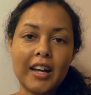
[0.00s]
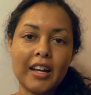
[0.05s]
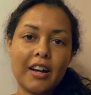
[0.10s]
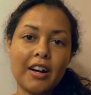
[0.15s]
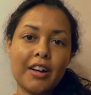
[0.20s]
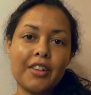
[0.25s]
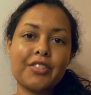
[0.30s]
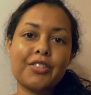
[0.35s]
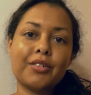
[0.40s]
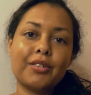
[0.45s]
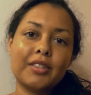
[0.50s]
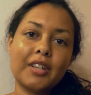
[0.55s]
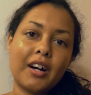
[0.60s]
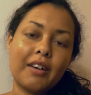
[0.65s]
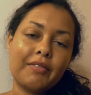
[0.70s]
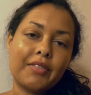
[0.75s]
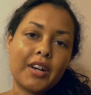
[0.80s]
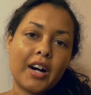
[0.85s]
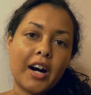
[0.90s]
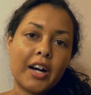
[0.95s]
also
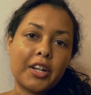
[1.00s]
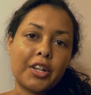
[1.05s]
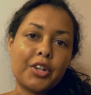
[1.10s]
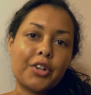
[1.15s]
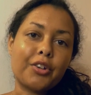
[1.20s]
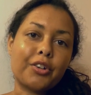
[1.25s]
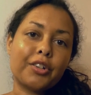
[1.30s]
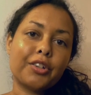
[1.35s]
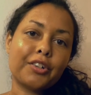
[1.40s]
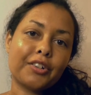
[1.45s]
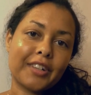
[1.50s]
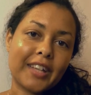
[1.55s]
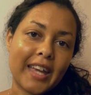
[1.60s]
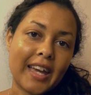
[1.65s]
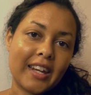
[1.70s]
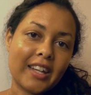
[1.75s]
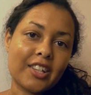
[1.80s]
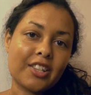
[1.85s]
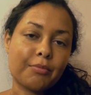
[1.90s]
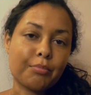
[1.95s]
love the Honey Girl
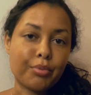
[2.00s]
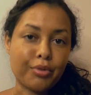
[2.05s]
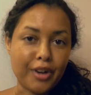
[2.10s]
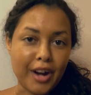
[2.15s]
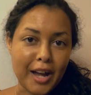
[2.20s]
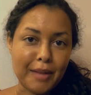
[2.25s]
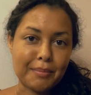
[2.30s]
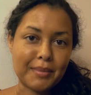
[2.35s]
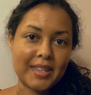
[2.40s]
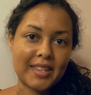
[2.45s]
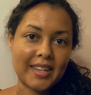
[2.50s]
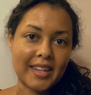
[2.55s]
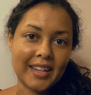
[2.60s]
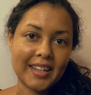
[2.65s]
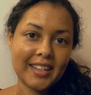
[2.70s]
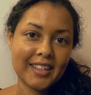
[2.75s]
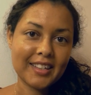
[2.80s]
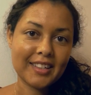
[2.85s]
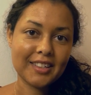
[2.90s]
Organics Prime Stick.